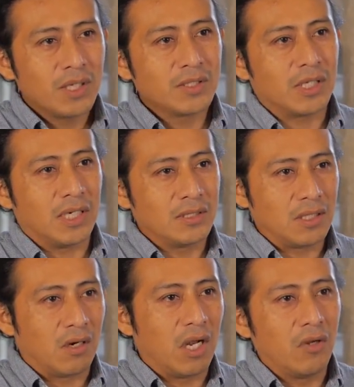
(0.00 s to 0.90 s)
sites
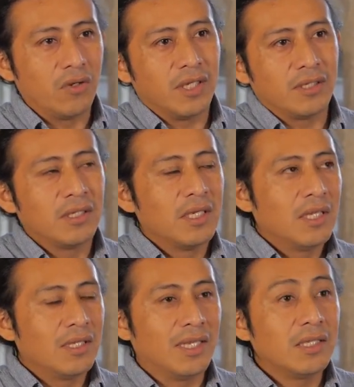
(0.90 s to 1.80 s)
around it
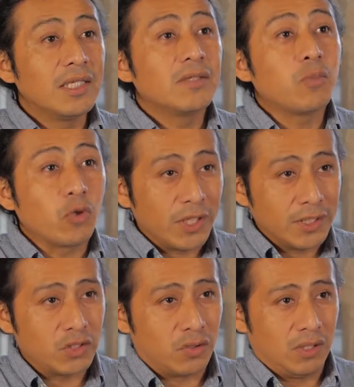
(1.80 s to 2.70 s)
that need
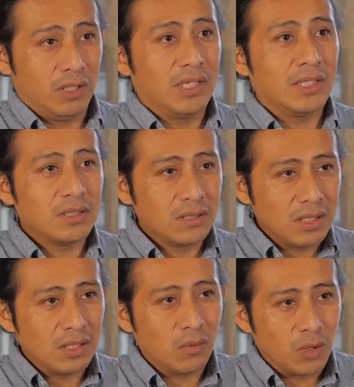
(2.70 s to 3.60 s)
protection, and that's
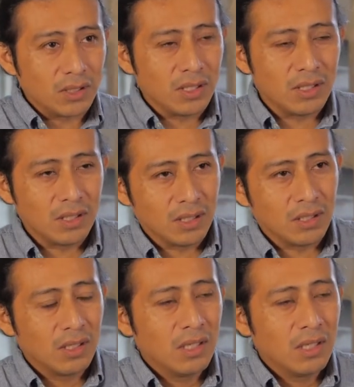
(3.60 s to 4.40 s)
the, what the